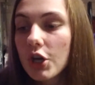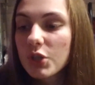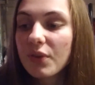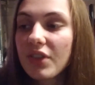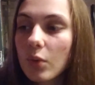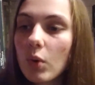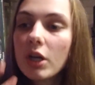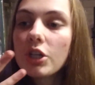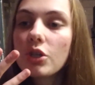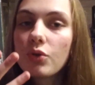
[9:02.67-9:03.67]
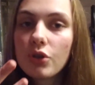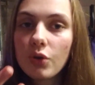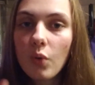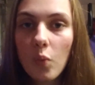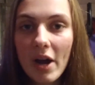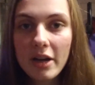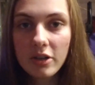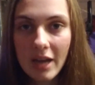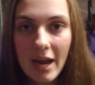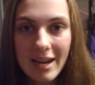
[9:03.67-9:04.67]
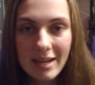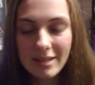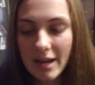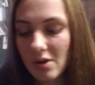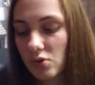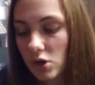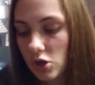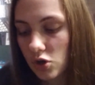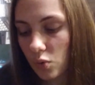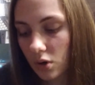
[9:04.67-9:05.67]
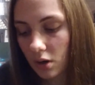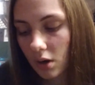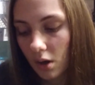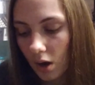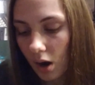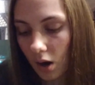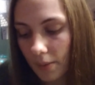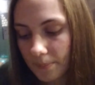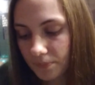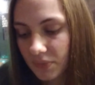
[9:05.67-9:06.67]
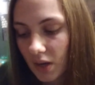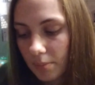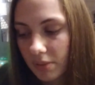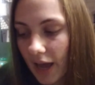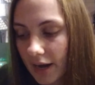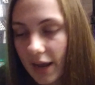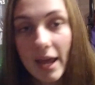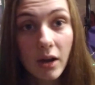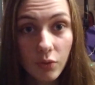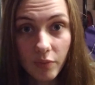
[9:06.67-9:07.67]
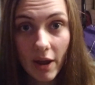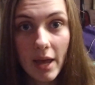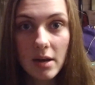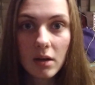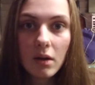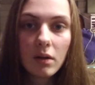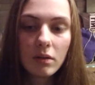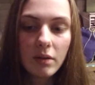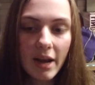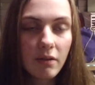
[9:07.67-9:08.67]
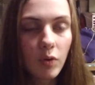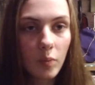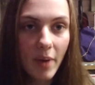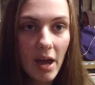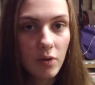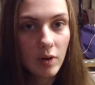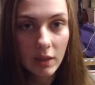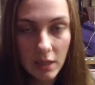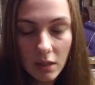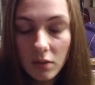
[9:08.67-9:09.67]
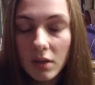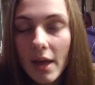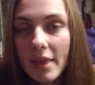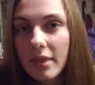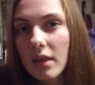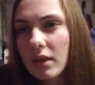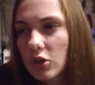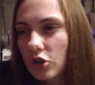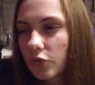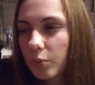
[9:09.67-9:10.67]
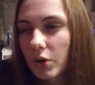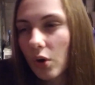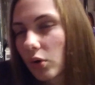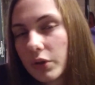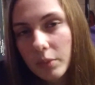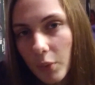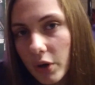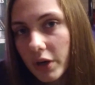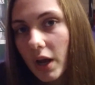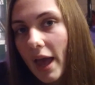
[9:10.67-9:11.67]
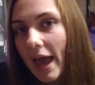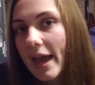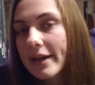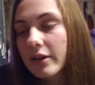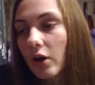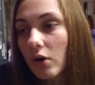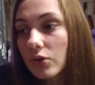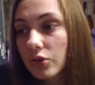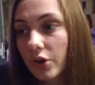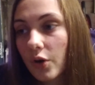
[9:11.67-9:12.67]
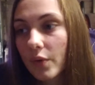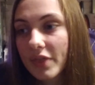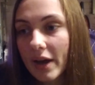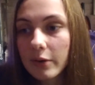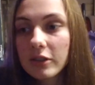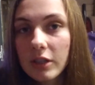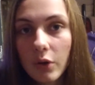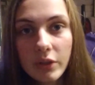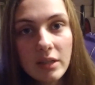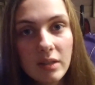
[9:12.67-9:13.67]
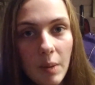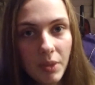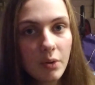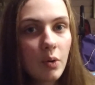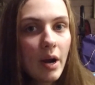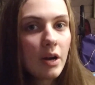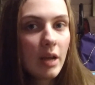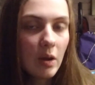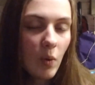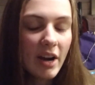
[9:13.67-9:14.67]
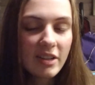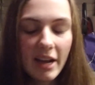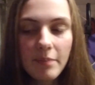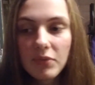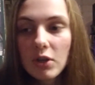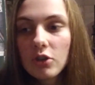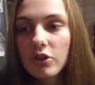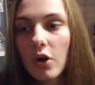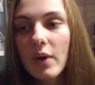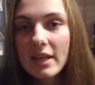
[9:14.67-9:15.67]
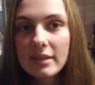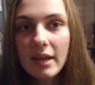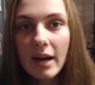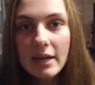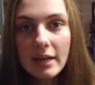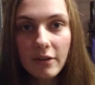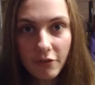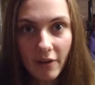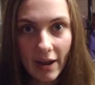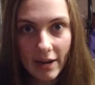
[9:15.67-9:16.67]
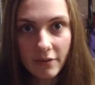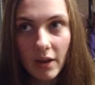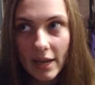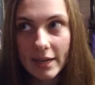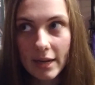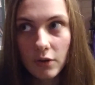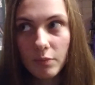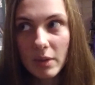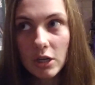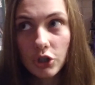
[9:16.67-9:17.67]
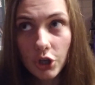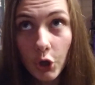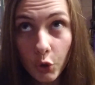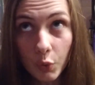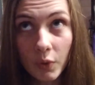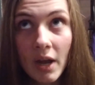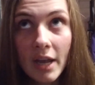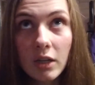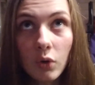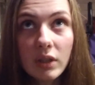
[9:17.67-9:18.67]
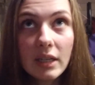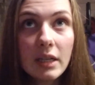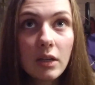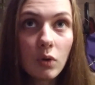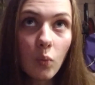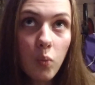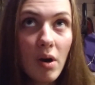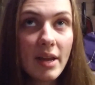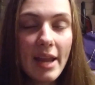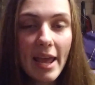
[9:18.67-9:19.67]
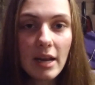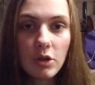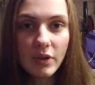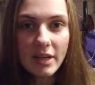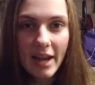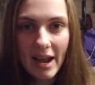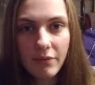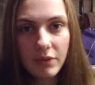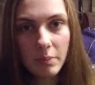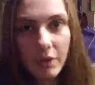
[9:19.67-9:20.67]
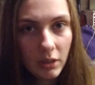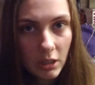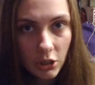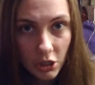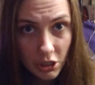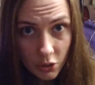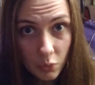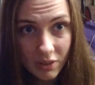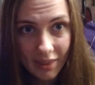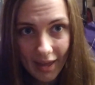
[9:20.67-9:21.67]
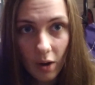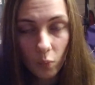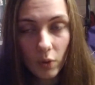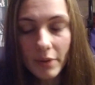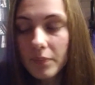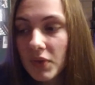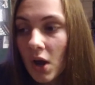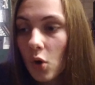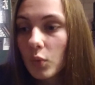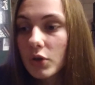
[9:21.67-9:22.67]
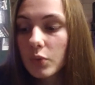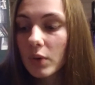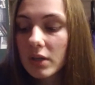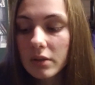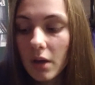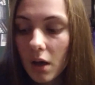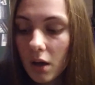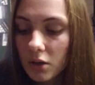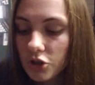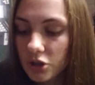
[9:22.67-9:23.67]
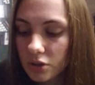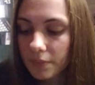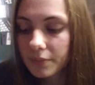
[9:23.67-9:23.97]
so if they wanted you to wire tie down your black and red 9-volt battery leads, then they should have put a hole in the board, and also that was the only step that required a wire tie. So it said I needed 5, it gave me 2, it only needed 1, and you didn't have the ability to use that one, which was just